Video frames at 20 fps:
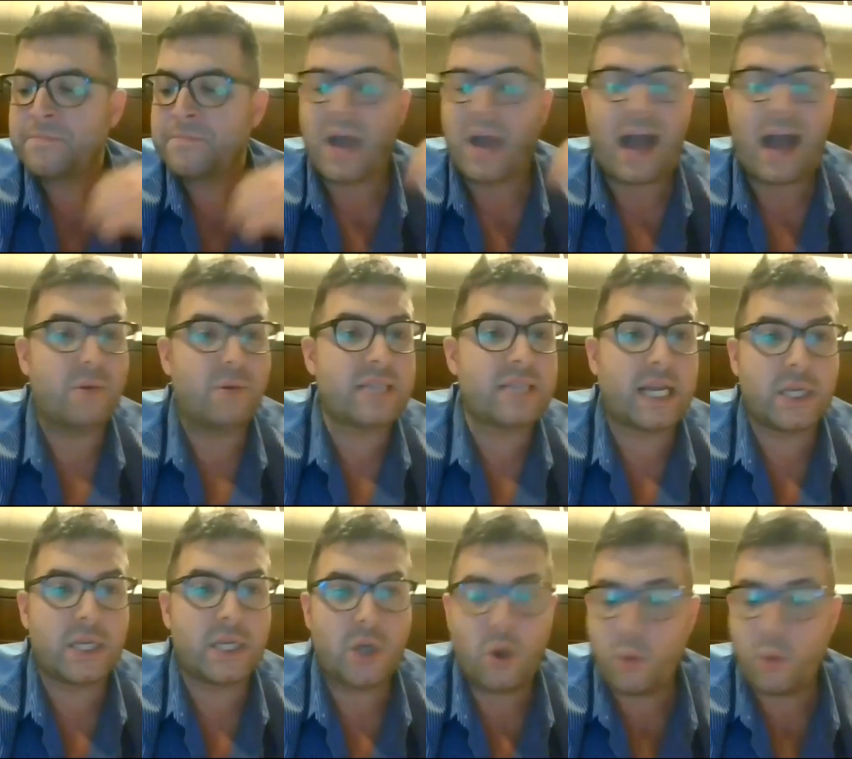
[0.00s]
I will say,
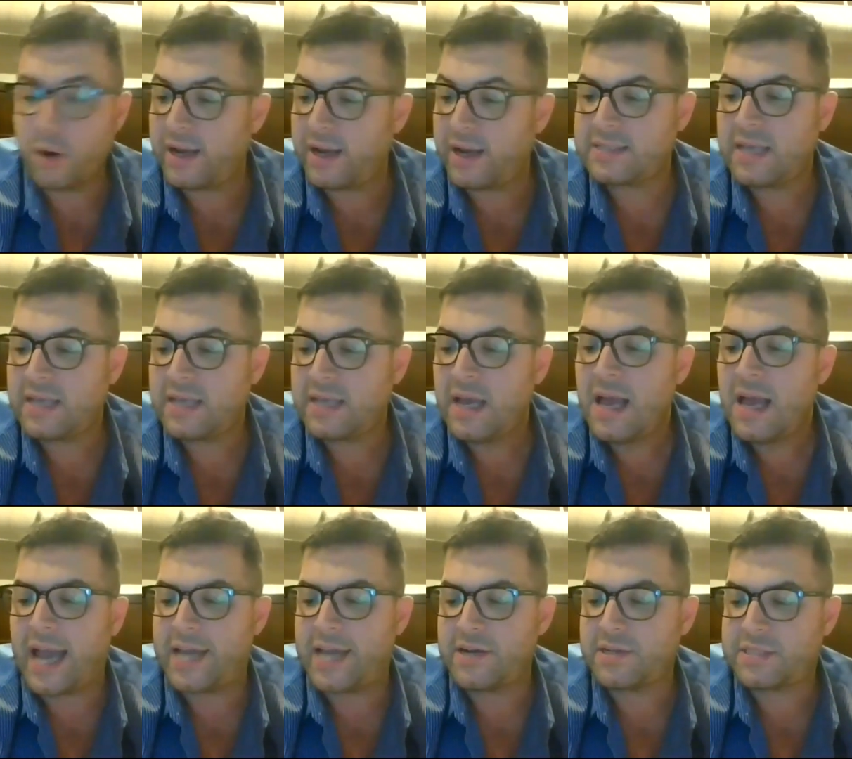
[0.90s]
no worries,
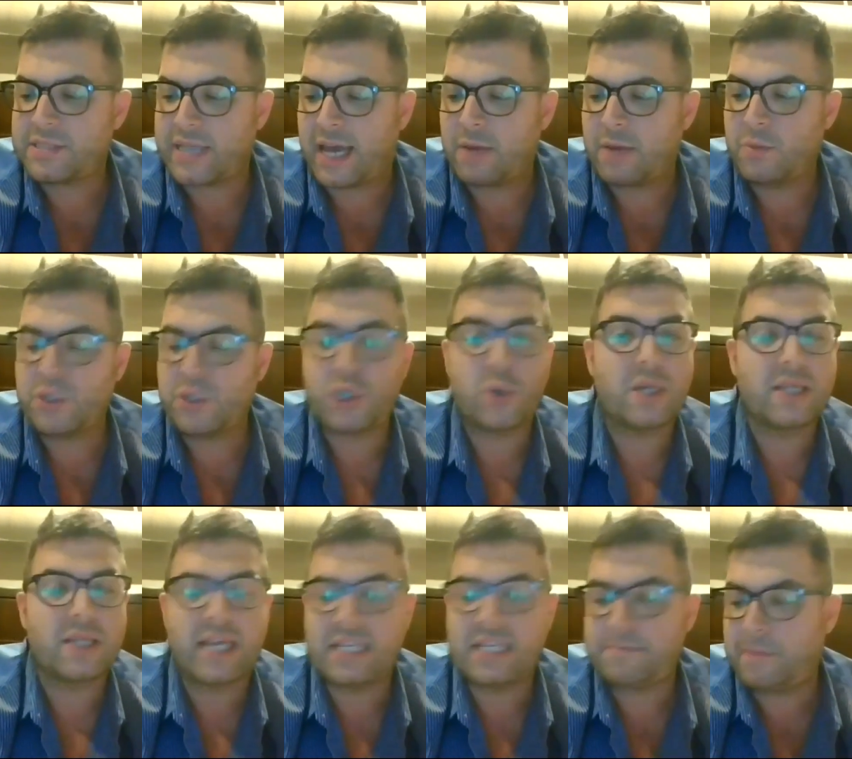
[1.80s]
I understand. Would you
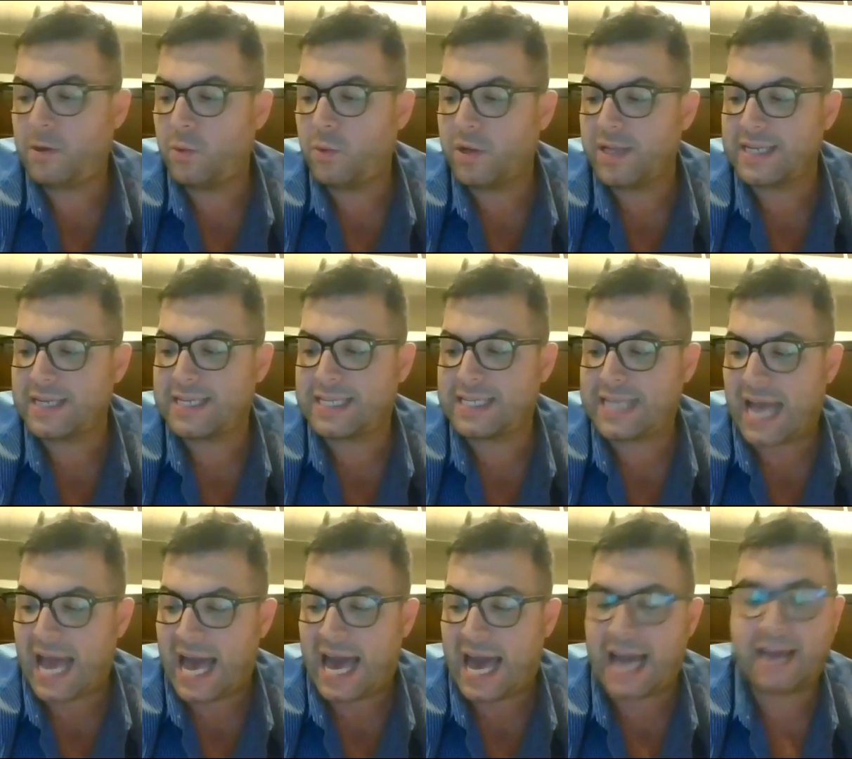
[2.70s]
at least be willing to
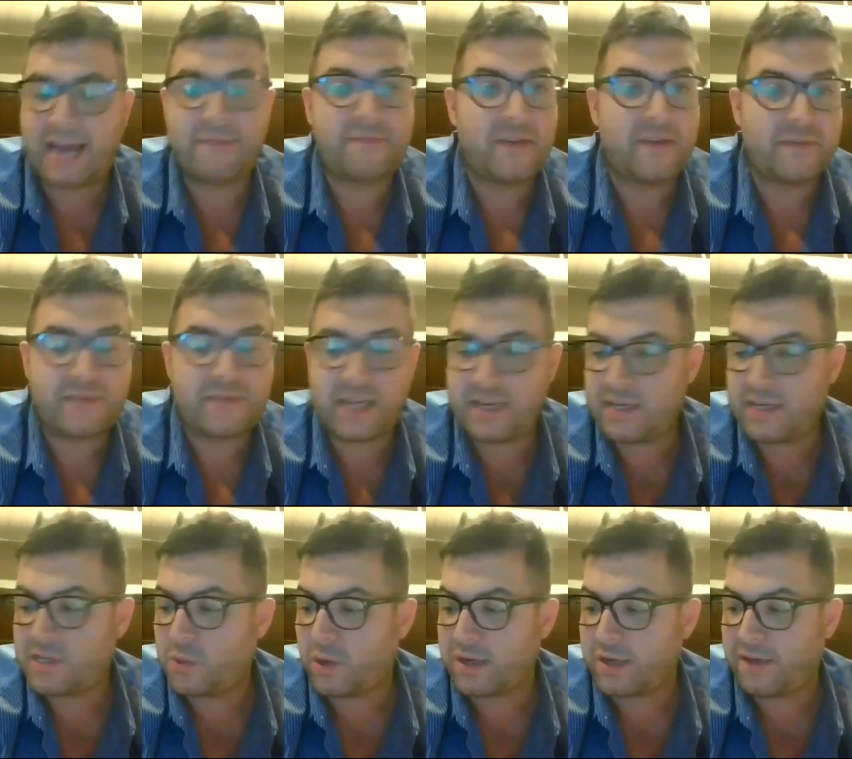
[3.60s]
tag 15 to
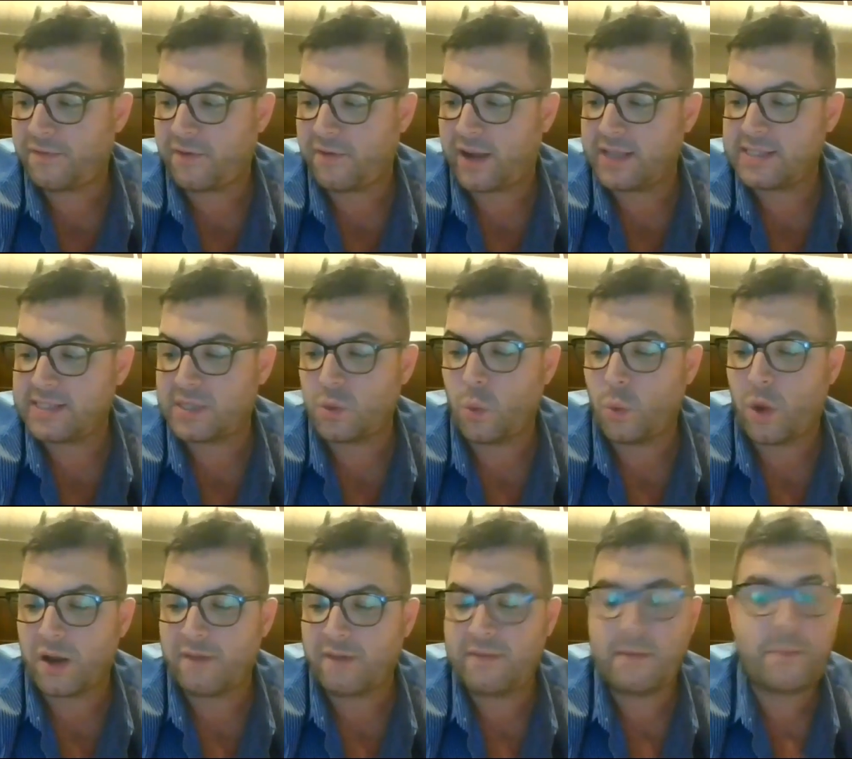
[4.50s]
20 friends in
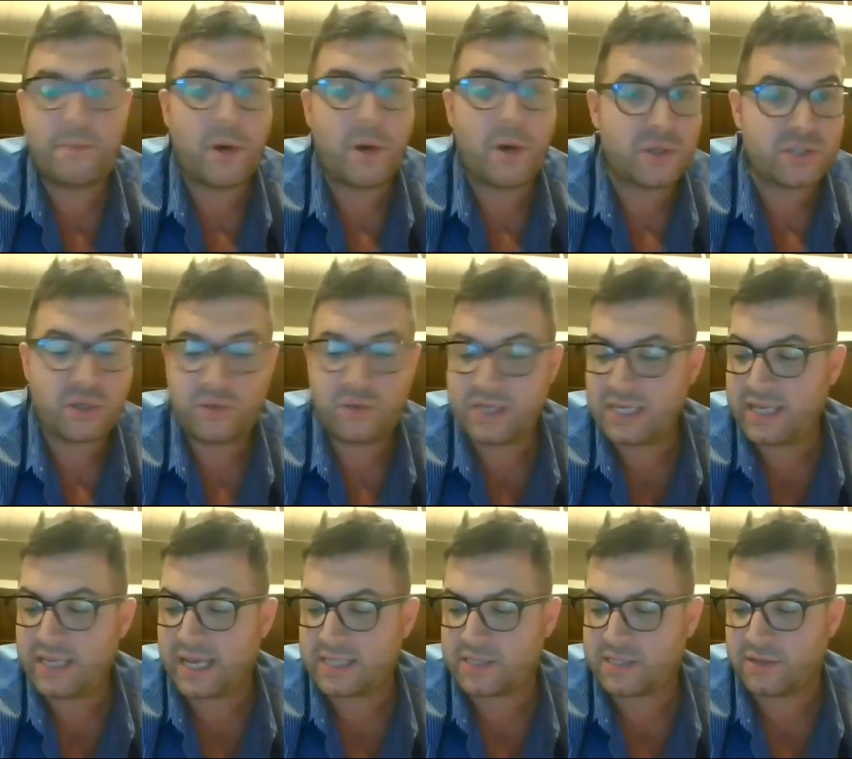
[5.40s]
one of the posts you
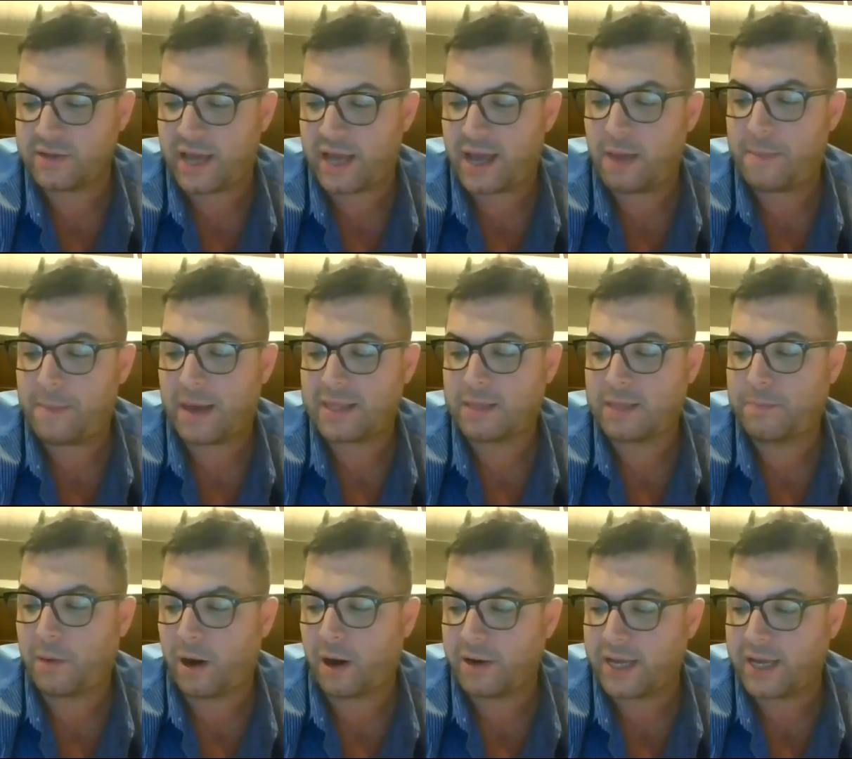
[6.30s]
did yesterday about the
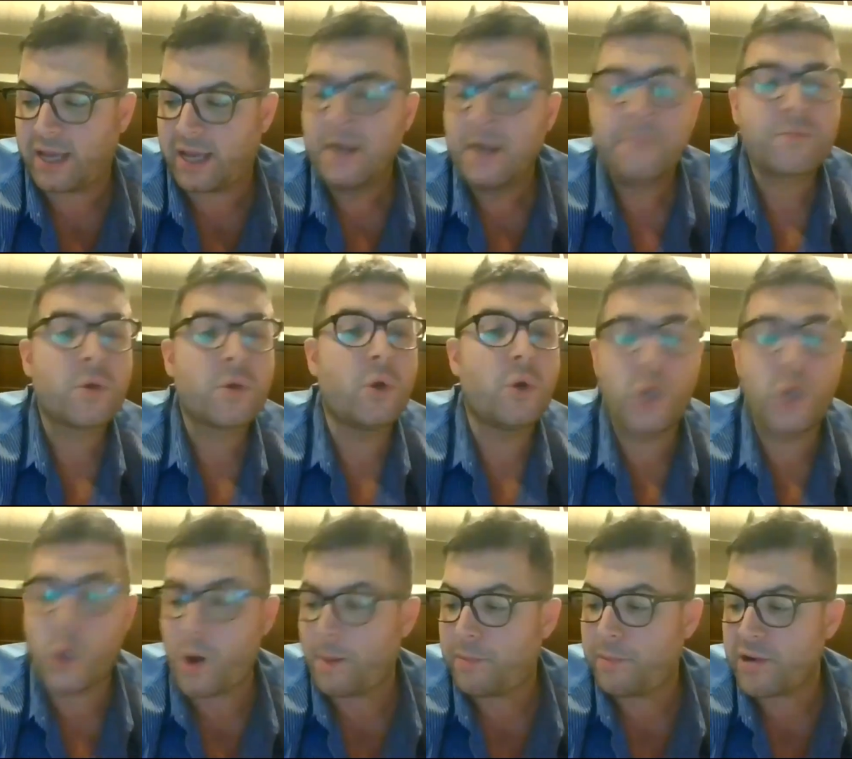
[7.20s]
party who
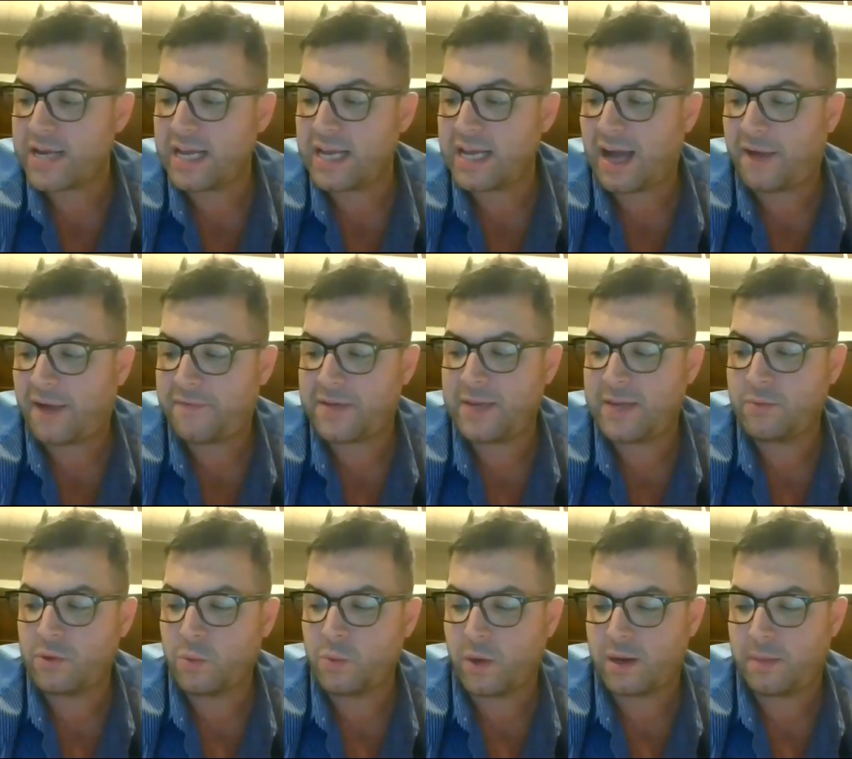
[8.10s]
you are pretty confident
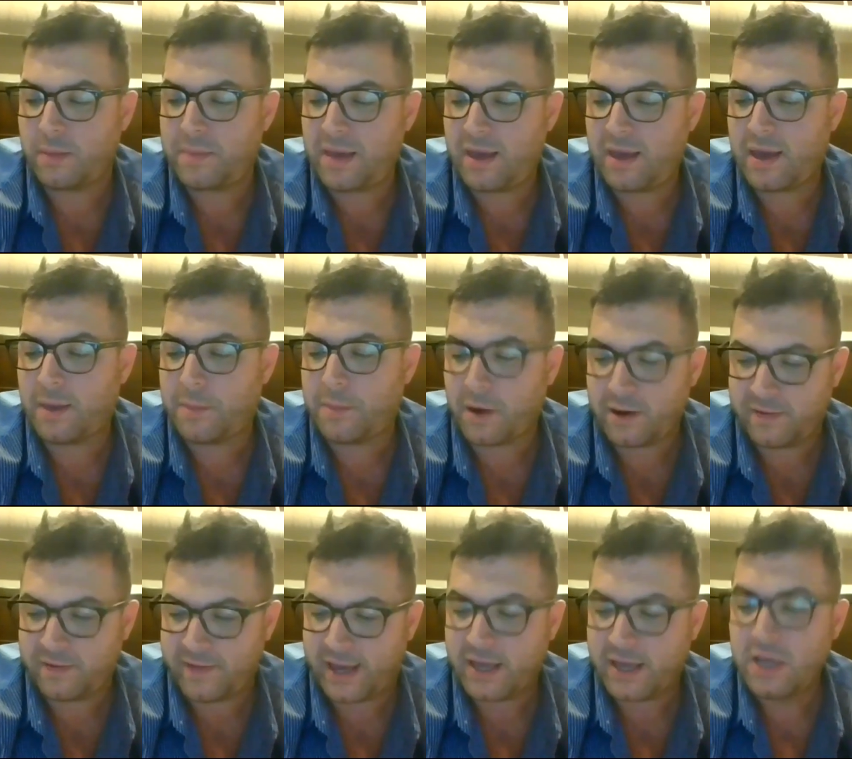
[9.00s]
would want to be a part
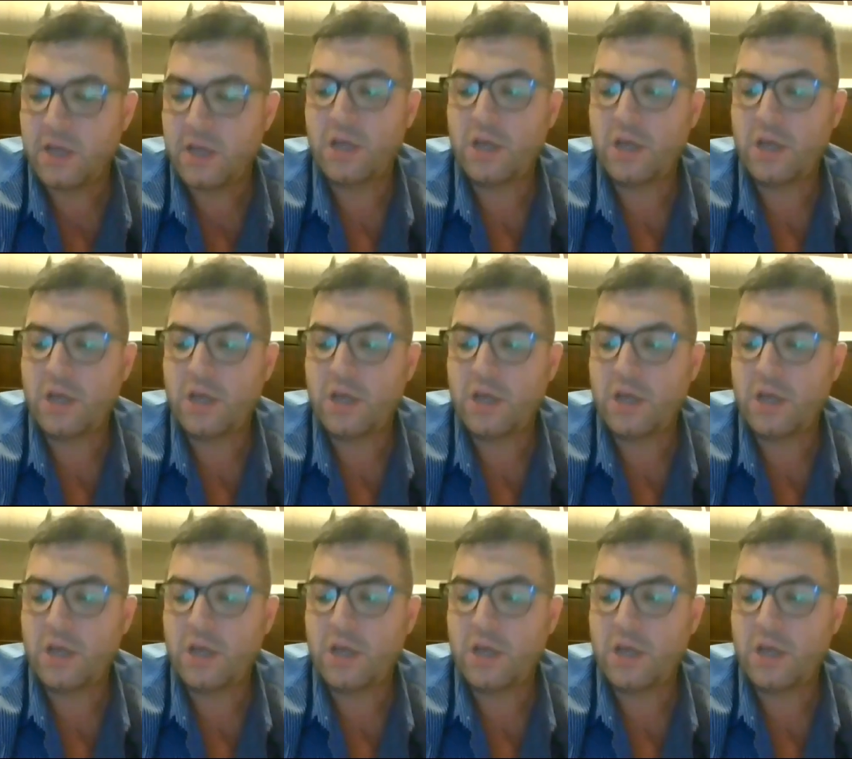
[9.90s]
of it?